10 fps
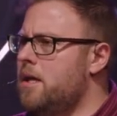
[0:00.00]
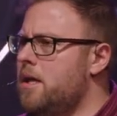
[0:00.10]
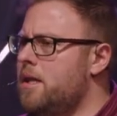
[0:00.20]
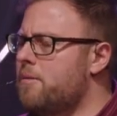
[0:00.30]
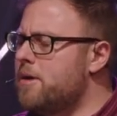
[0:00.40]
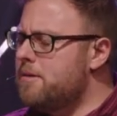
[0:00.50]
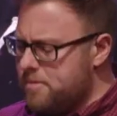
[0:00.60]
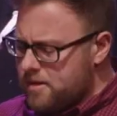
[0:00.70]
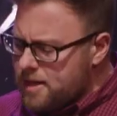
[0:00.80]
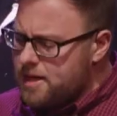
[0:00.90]
that we
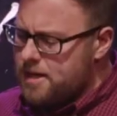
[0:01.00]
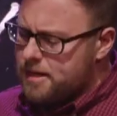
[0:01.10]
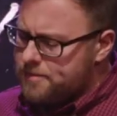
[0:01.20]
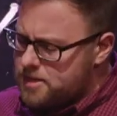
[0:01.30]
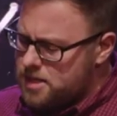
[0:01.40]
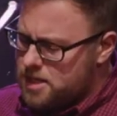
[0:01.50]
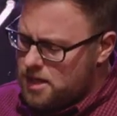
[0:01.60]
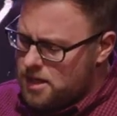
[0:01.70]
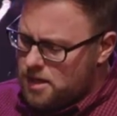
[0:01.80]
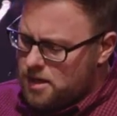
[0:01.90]
believed
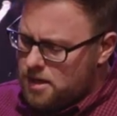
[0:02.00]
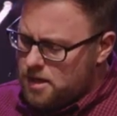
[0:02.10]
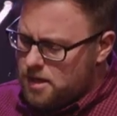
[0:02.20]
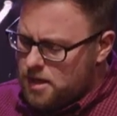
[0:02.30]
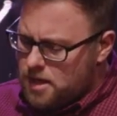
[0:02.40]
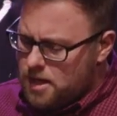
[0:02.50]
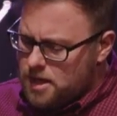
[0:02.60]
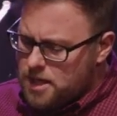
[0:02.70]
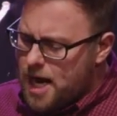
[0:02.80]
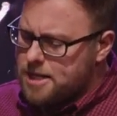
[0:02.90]

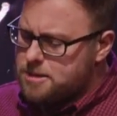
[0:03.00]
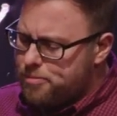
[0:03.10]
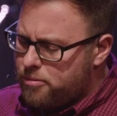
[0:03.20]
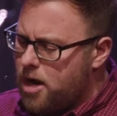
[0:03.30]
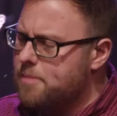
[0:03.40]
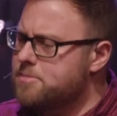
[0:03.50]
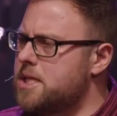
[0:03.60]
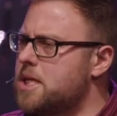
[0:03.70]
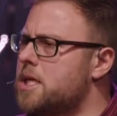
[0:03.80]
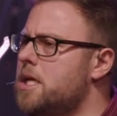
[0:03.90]
God's
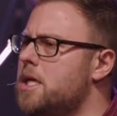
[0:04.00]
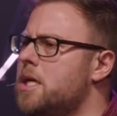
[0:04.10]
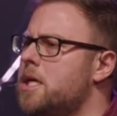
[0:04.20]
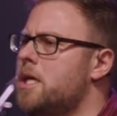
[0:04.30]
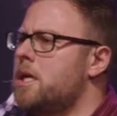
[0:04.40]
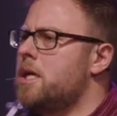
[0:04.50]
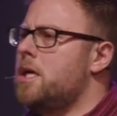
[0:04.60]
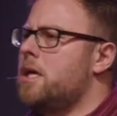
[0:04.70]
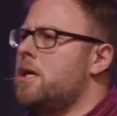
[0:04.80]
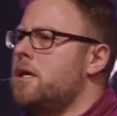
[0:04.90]
prompting
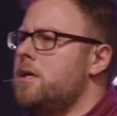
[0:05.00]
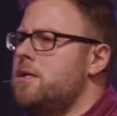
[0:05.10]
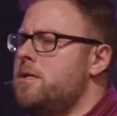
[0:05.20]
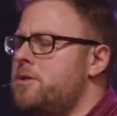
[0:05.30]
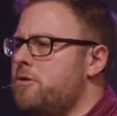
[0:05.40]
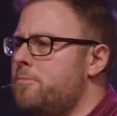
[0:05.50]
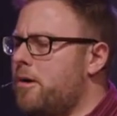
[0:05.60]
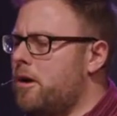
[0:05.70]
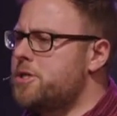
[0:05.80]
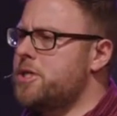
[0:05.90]
to
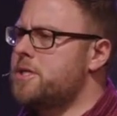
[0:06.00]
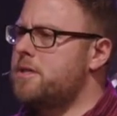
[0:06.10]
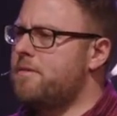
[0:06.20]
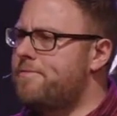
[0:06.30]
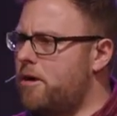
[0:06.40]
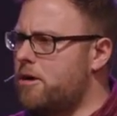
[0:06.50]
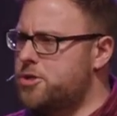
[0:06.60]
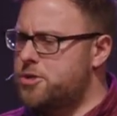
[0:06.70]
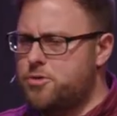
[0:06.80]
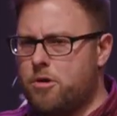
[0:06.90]
purchase the
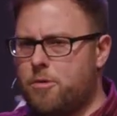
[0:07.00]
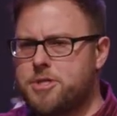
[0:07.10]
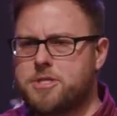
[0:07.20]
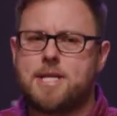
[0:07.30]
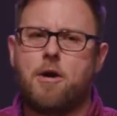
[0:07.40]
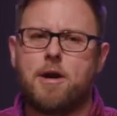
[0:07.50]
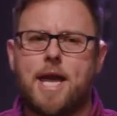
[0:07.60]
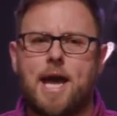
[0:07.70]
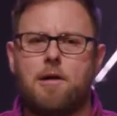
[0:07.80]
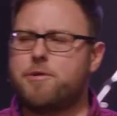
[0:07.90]
furniture store, which is now our
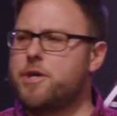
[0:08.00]
Calvary